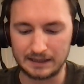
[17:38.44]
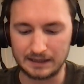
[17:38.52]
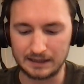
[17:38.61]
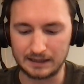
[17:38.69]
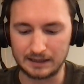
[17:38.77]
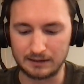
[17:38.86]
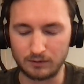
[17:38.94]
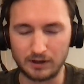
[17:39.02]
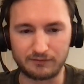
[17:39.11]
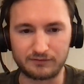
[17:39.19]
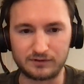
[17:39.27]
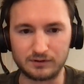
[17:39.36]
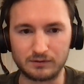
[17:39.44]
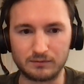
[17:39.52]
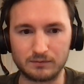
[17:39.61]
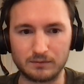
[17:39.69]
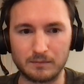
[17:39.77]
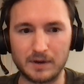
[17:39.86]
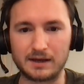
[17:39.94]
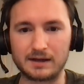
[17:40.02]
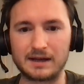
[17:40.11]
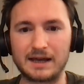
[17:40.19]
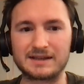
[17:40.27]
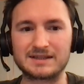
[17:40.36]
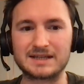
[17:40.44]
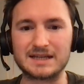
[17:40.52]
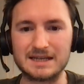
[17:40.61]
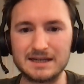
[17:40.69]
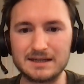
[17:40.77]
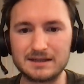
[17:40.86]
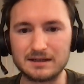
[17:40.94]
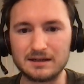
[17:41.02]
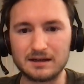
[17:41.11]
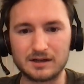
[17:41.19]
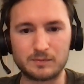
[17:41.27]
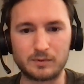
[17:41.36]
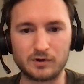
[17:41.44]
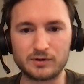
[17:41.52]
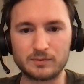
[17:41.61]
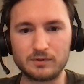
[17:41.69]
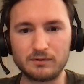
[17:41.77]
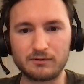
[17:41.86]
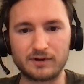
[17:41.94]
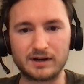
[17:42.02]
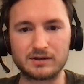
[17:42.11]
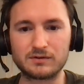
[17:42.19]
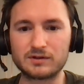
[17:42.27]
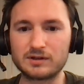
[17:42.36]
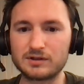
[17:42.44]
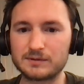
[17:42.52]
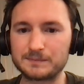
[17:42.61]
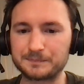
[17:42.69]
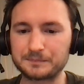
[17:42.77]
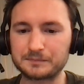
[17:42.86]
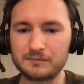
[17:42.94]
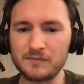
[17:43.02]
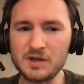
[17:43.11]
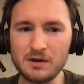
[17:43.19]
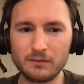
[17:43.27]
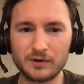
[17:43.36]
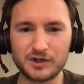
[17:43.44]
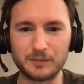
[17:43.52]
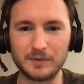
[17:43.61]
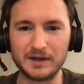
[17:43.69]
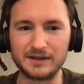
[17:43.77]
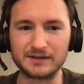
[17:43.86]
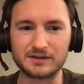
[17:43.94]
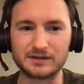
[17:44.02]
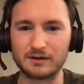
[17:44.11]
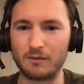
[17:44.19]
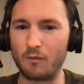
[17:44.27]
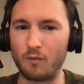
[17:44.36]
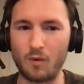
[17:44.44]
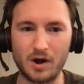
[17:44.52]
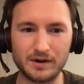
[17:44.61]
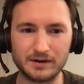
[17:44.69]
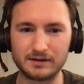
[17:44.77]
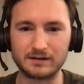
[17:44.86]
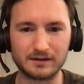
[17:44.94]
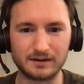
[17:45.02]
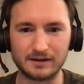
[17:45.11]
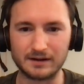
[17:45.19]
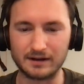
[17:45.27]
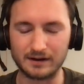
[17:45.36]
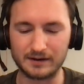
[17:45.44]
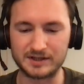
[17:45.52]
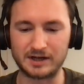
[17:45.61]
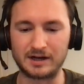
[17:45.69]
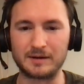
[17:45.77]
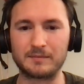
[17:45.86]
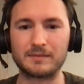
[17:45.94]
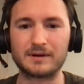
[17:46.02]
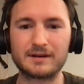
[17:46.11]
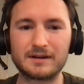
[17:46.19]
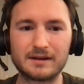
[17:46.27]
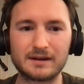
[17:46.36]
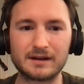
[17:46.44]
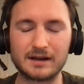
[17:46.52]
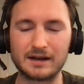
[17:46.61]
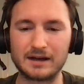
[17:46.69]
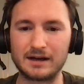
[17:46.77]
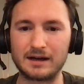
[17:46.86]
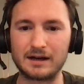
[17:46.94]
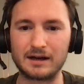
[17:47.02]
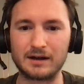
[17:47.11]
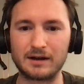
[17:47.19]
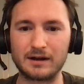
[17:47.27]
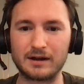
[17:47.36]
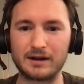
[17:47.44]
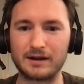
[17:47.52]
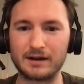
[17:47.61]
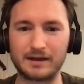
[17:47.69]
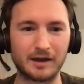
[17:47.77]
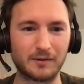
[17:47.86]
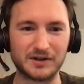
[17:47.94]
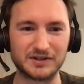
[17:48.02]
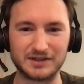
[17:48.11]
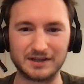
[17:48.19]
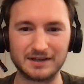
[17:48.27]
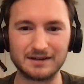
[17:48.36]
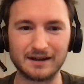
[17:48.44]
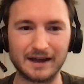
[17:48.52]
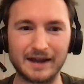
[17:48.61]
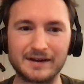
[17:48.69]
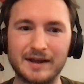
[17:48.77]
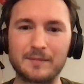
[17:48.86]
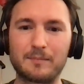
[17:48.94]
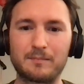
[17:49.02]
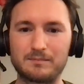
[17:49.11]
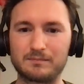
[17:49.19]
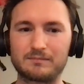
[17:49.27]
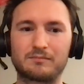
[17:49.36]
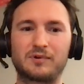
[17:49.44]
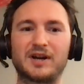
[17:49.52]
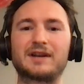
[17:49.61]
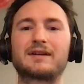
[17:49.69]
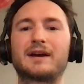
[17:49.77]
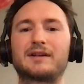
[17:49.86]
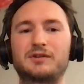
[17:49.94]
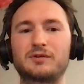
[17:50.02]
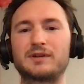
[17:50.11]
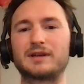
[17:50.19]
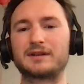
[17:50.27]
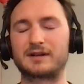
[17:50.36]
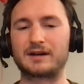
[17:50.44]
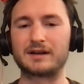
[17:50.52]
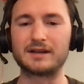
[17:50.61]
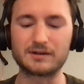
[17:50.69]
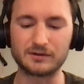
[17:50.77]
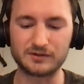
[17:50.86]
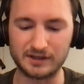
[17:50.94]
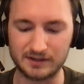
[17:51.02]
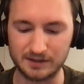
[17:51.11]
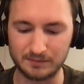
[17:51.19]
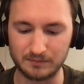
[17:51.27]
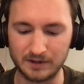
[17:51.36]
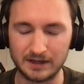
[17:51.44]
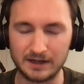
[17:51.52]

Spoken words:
We'll have to make it as easy as possible for end users, which means one time KYC and then bring that to the entire ecosystem.